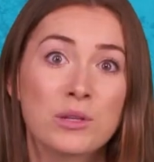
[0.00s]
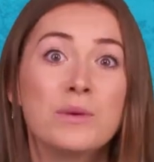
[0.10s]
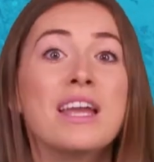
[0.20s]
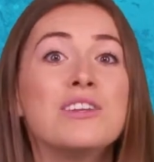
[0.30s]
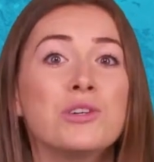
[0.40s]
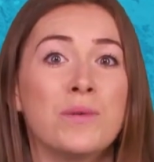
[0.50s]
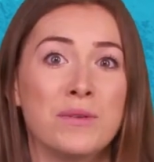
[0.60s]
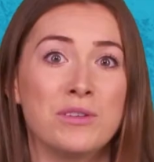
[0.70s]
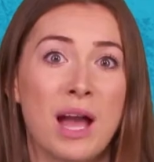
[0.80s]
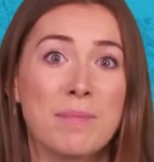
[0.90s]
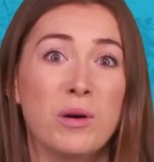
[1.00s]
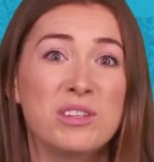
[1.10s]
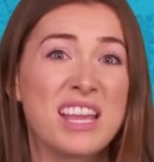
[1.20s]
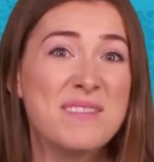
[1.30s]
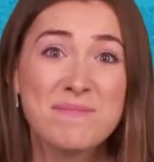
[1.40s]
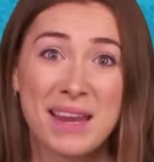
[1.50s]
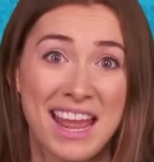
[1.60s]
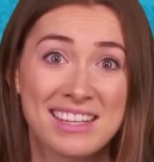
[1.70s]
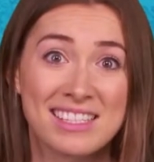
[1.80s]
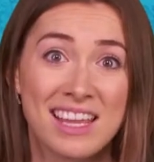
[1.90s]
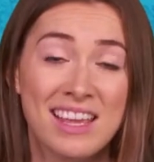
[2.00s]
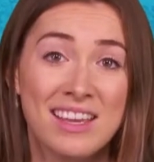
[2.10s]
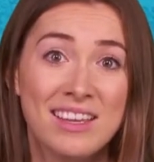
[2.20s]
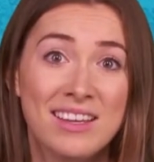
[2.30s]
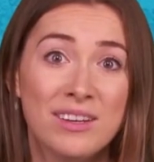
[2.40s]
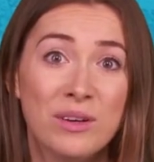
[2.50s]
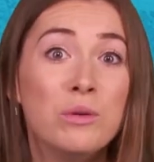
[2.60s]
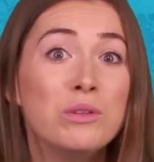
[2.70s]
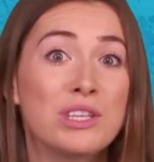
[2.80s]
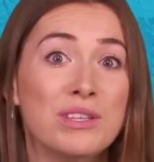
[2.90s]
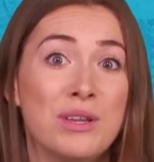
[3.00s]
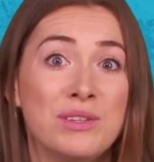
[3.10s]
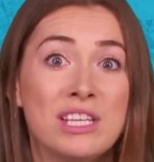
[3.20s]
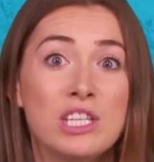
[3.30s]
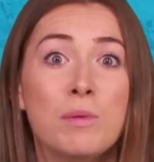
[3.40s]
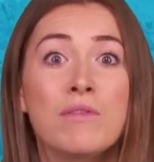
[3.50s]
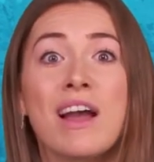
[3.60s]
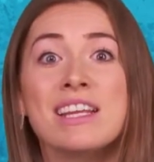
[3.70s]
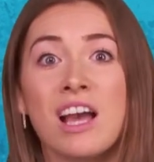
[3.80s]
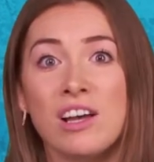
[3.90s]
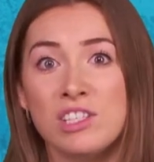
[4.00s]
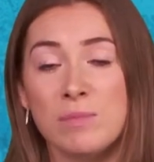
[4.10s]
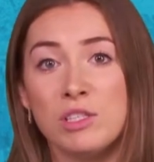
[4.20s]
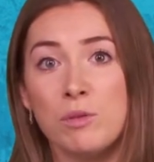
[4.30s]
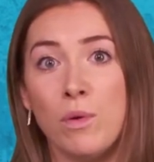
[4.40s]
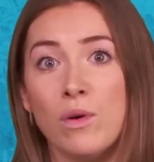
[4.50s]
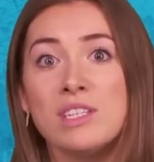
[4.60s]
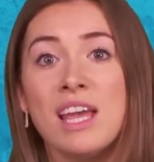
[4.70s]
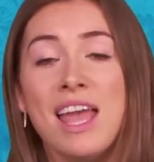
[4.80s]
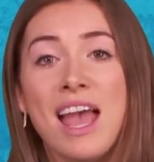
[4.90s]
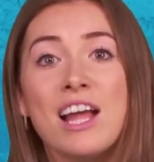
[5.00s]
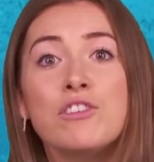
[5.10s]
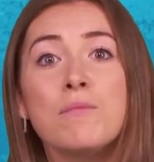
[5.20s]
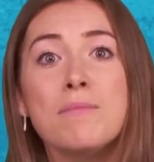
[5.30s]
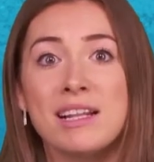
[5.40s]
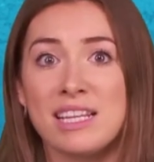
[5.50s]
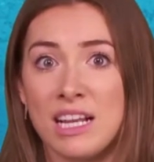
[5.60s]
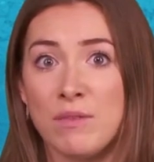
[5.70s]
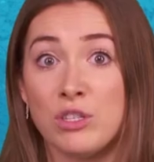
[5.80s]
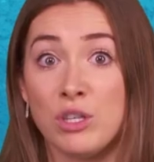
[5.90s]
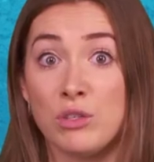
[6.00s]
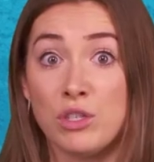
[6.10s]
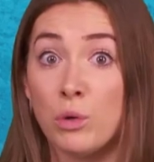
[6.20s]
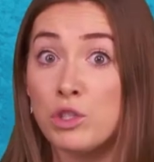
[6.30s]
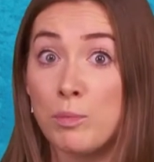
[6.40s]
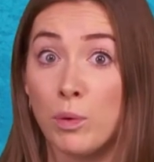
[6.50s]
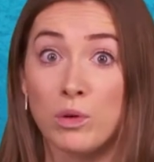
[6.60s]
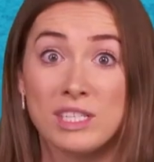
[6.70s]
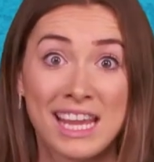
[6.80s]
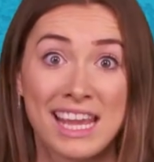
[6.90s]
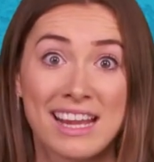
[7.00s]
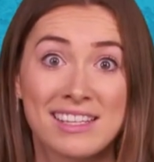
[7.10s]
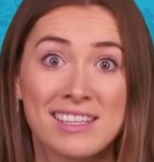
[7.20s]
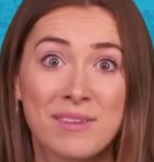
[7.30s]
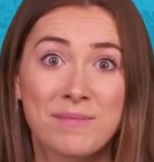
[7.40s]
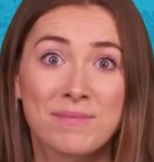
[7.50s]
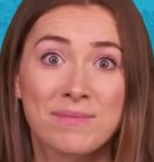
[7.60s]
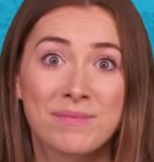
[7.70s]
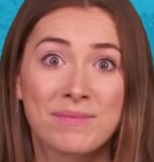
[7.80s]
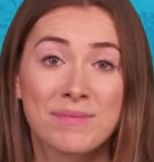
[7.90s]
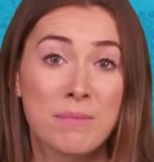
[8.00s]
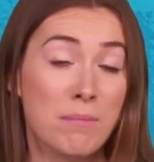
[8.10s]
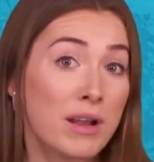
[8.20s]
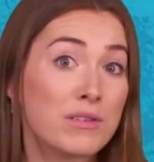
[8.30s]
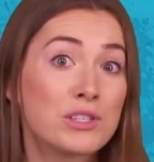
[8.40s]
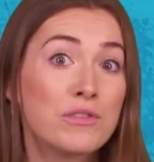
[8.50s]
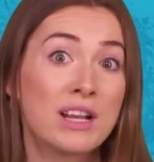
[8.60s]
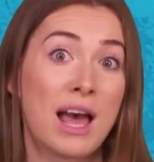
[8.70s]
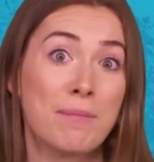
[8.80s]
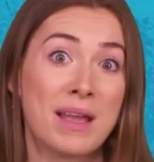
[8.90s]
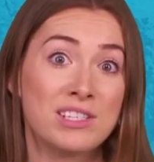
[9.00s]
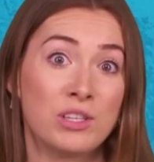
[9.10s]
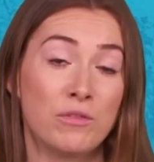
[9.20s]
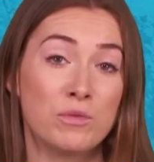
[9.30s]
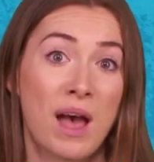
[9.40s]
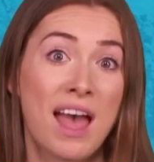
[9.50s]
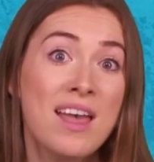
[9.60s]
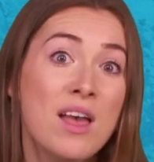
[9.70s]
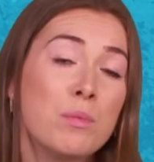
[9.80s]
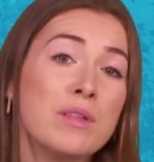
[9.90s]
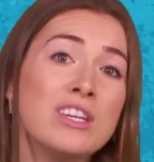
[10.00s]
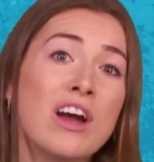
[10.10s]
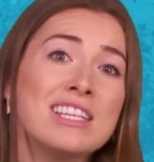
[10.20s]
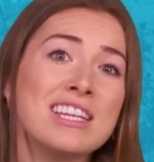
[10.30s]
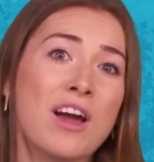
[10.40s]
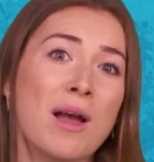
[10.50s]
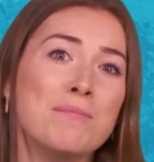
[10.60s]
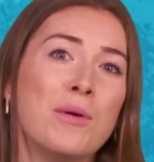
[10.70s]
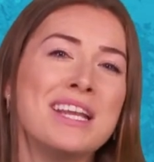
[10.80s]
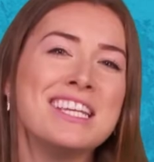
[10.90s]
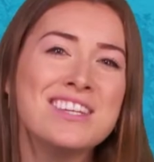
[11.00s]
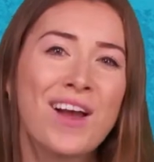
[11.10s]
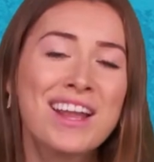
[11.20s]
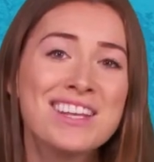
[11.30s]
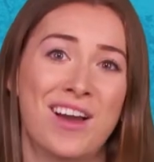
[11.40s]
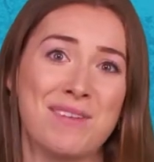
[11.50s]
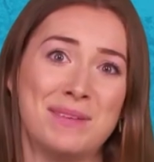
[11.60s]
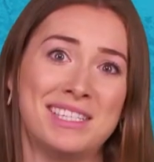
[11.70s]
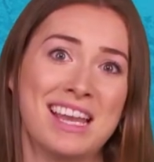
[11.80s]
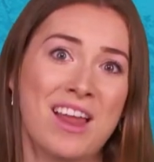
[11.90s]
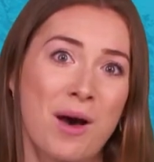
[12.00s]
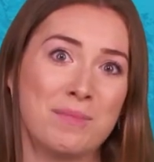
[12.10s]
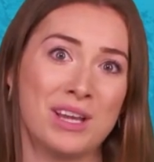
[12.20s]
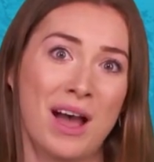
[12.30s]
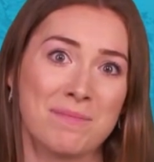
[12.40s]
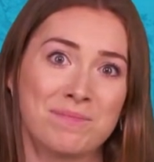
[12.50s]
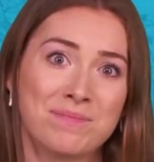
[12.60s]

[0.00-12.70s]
Create your own chatbots in minutes. Also use it to provide customer support and dramatically reduce your support tickets. Microsoft Cloud-based software with 99.99% uptime.